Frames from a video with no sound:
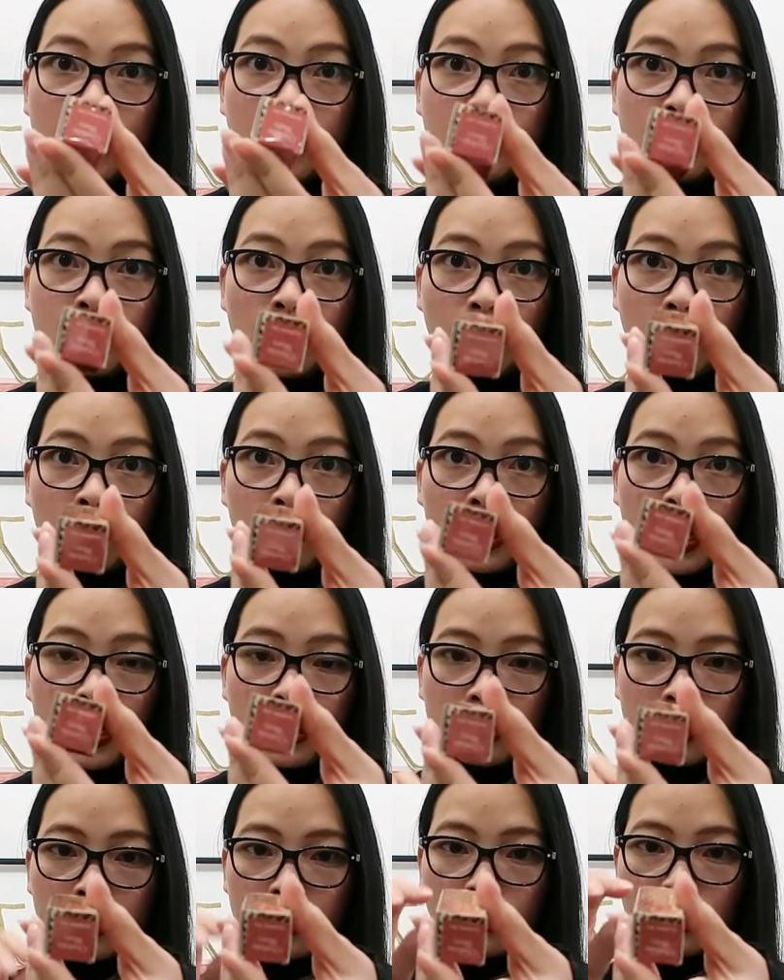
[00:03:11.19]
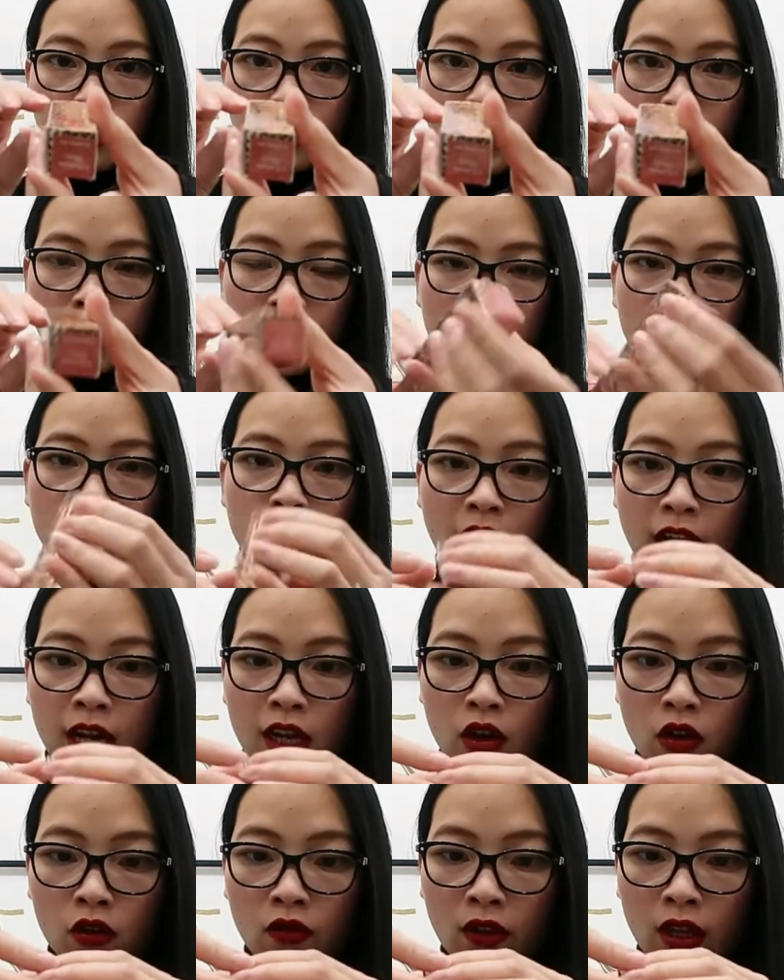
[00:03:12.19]
So that should be the
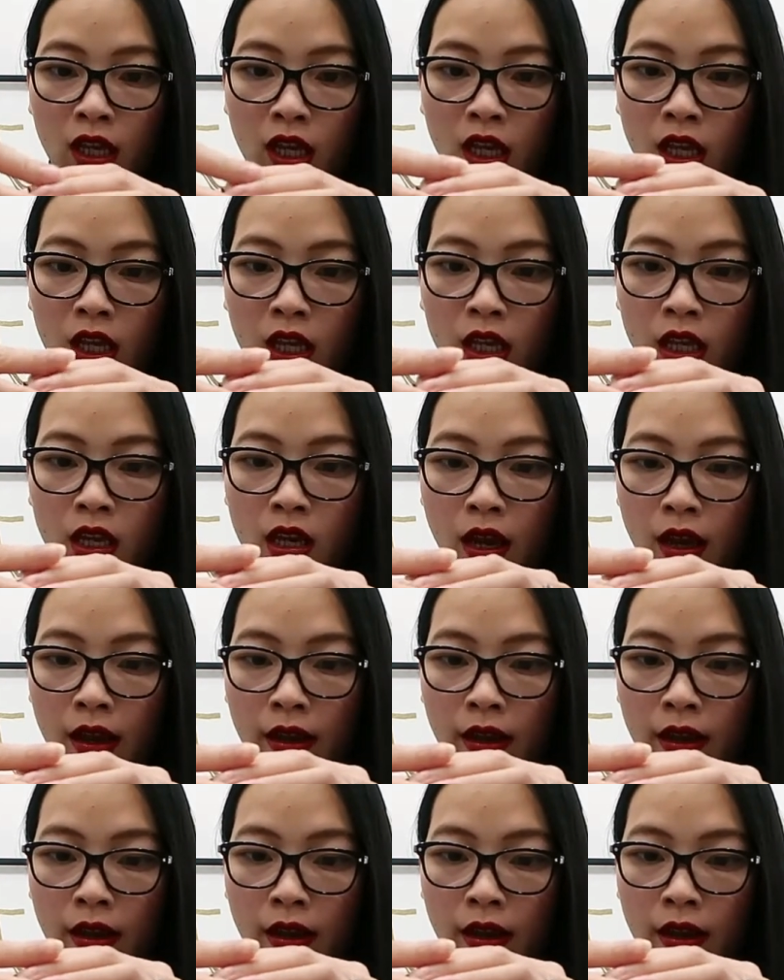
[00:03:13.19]
shade over here.